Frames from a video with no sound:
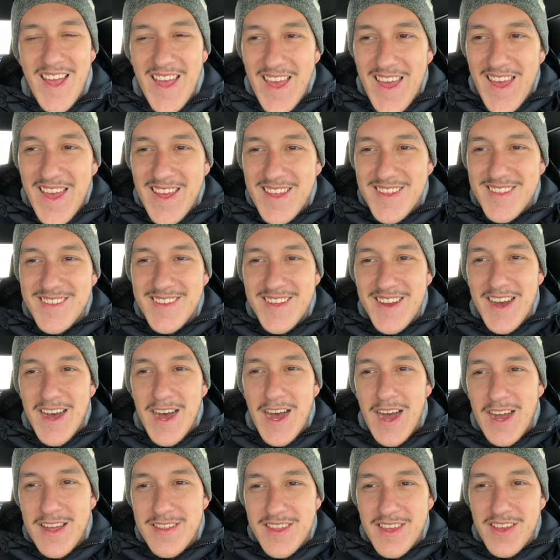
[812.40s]
And
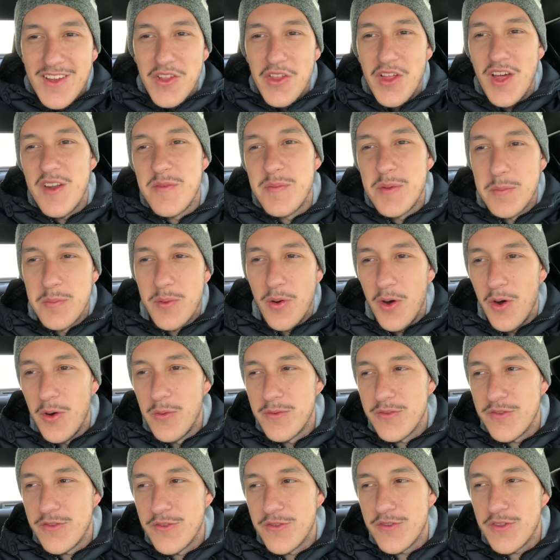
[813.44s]
I think a lot of people
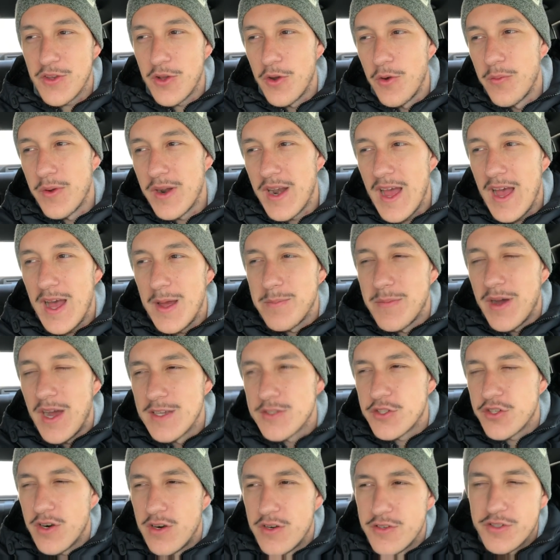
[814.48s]
always used to go, when I had my
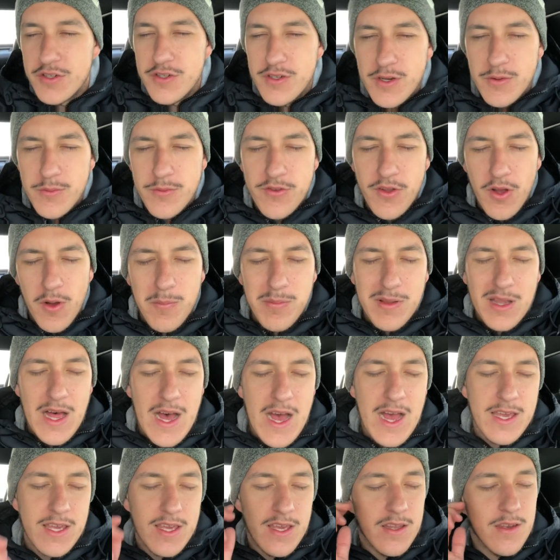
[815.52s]
Charger, it was all
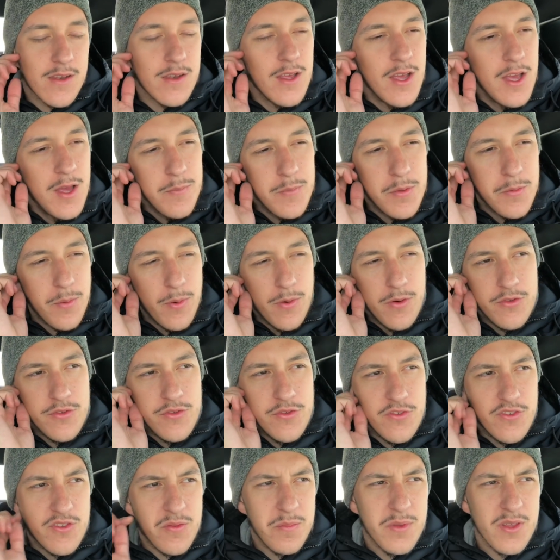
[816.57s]
black, and people always
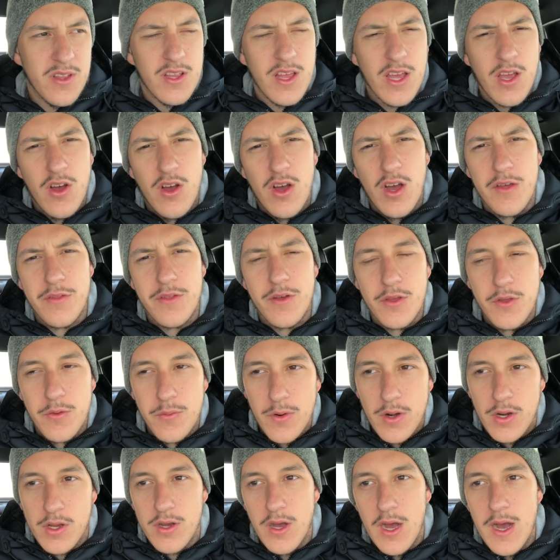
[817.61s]
used to be like, oh, I thought you
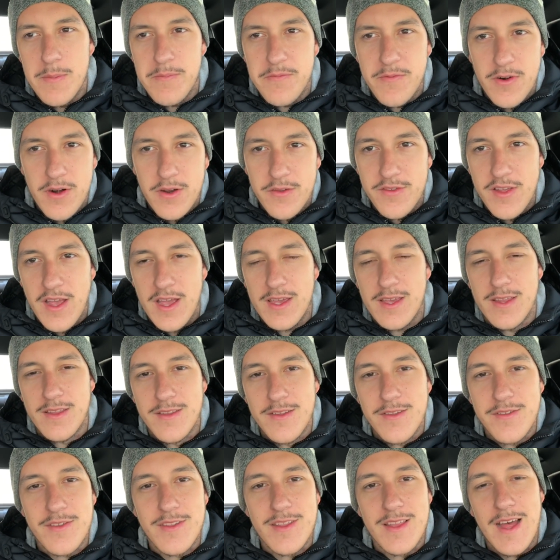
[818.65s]
were a cop for a second,
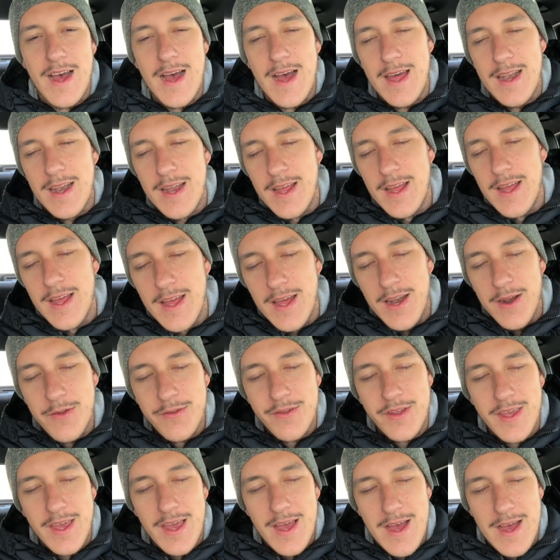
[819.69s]
this and that. I
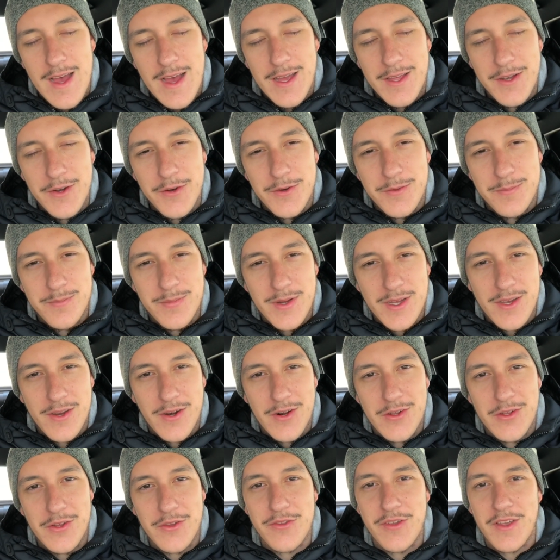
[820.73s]
was like, yeah, I know, my
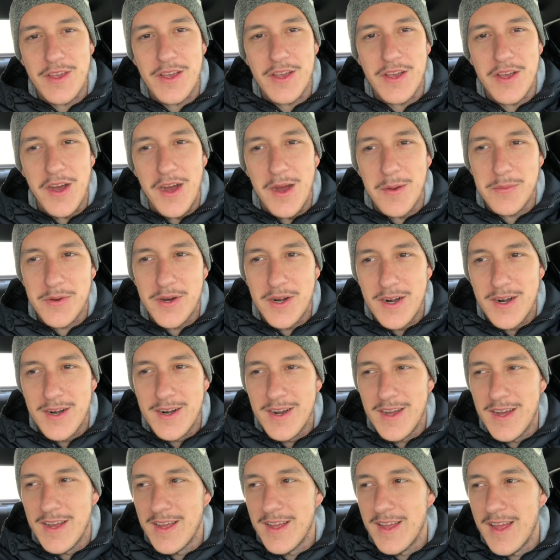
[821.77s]
car looks like a cop car.
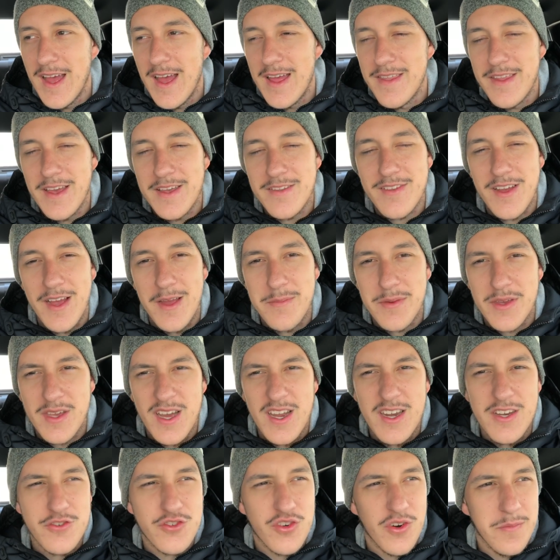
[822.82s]
At nighttime, it
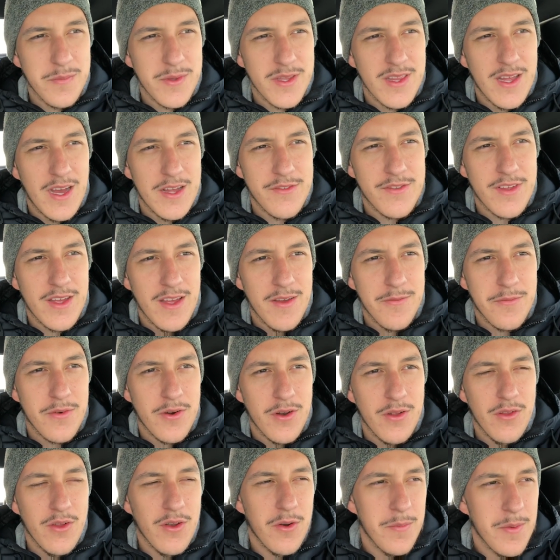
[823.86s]
kind of drove me nuts for
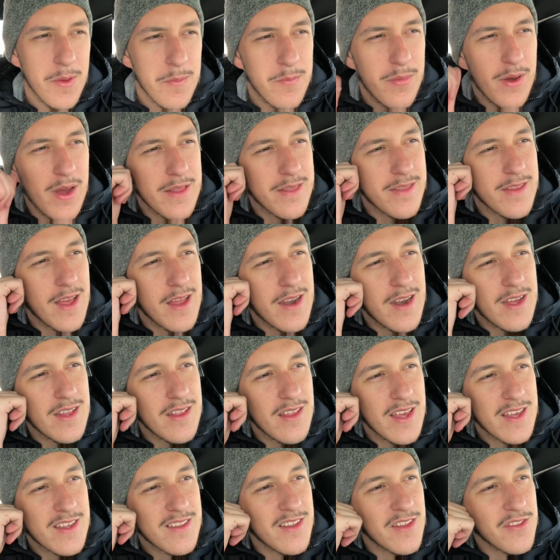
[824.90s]
a little bit, but then I
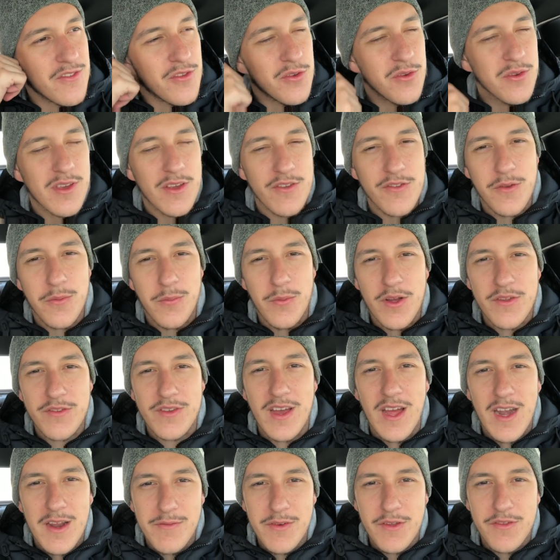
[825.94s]
liked it too because it was
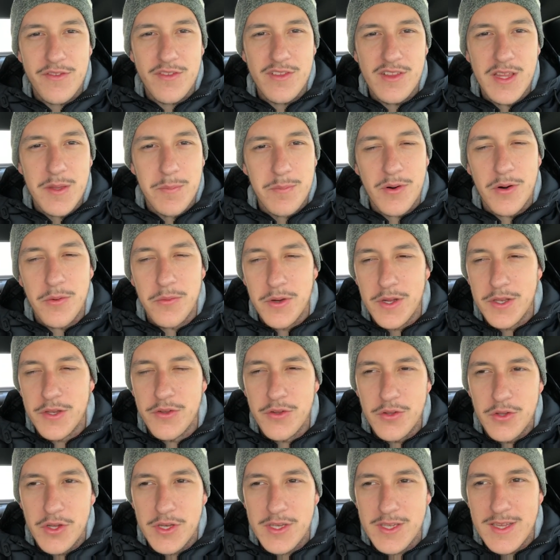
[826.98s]
kind of a sleeper when
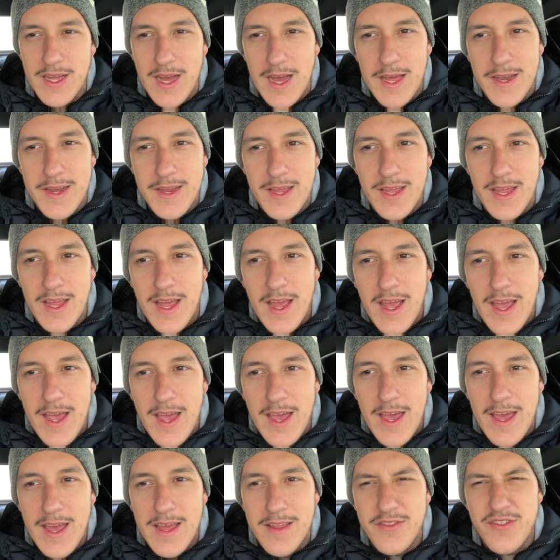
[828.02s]
you looked at it.
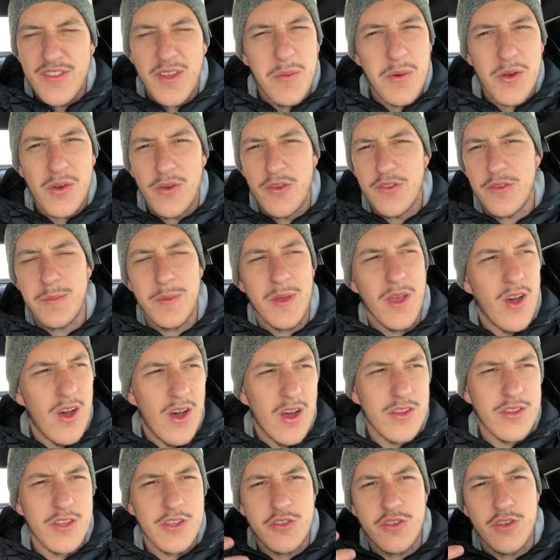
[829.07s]
And someone goes to me,
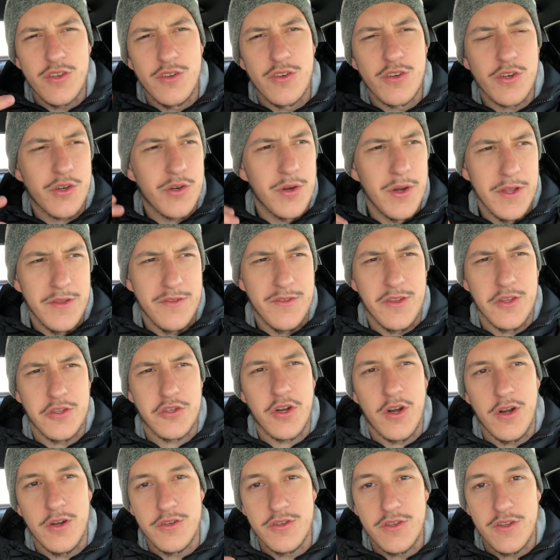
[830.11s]
oh, you're crazy, the
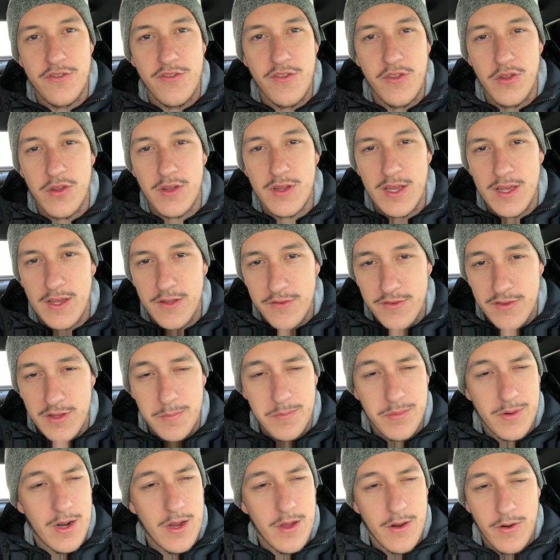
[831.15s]
Charger doesn't look like a
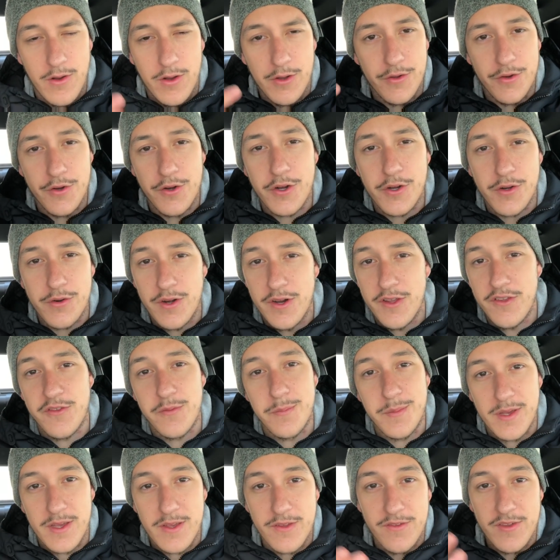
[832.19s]
sleeper at all. You're crazy
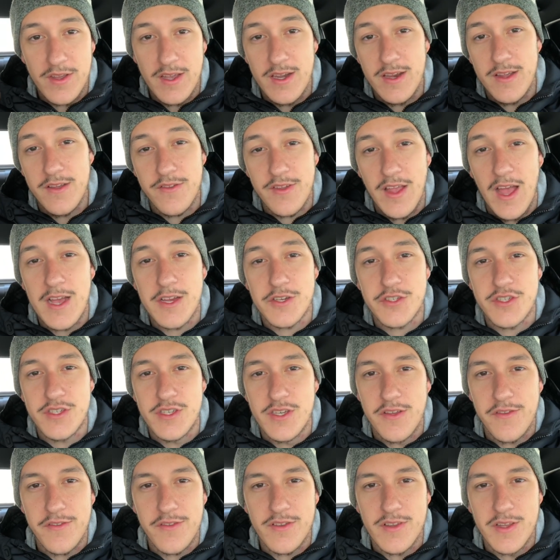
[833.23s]
because it is
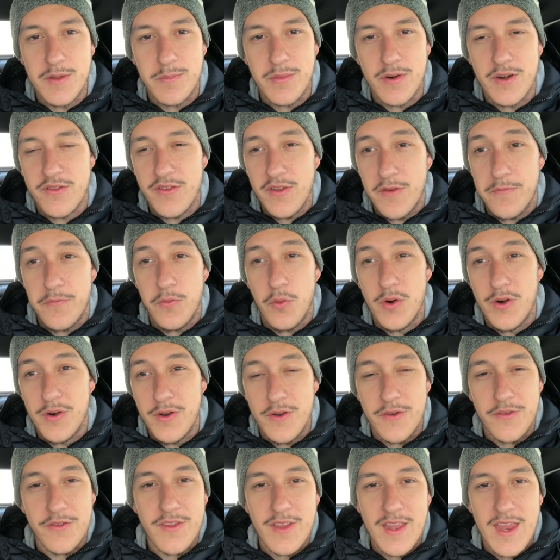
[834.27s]
actually a sleeper. It's a
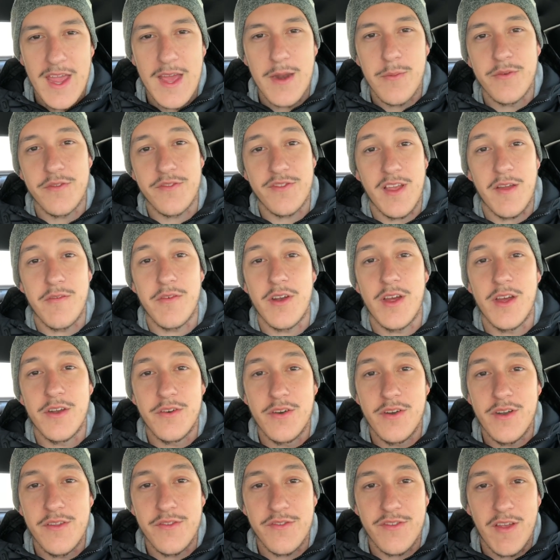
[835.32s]
4-door sedan with
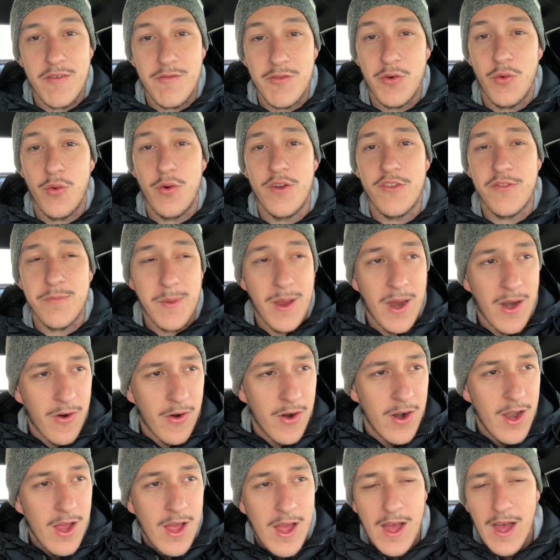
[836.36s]
707 horsepower.
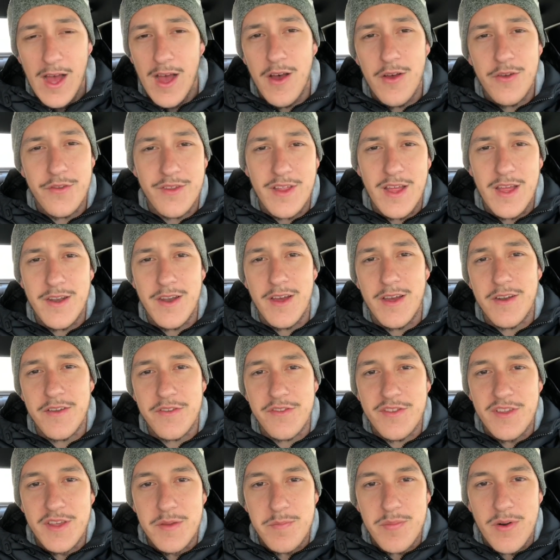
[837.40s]
How is that not a
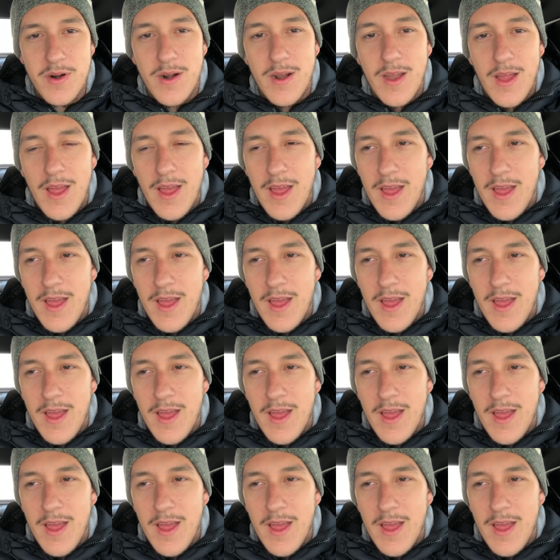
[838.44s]
sleeper?